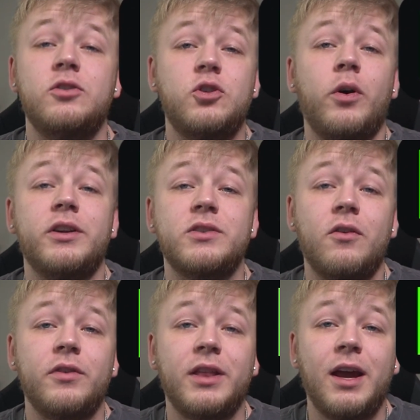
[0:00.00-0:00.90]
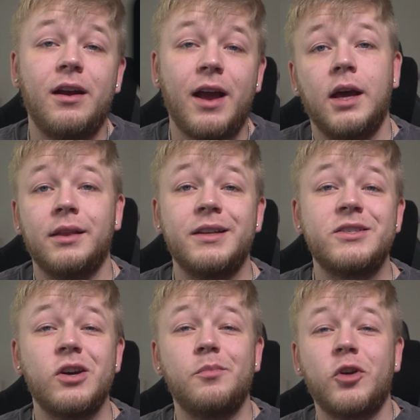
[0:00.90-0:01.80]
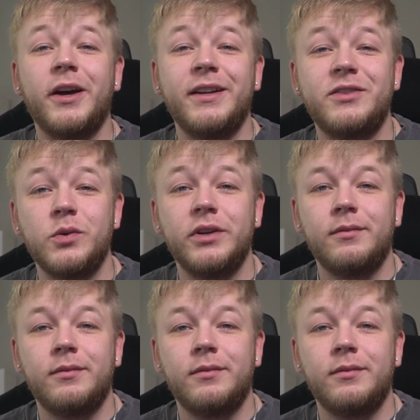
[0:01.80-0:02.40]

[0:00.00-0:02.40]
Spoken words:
Join us over there and let's jump right into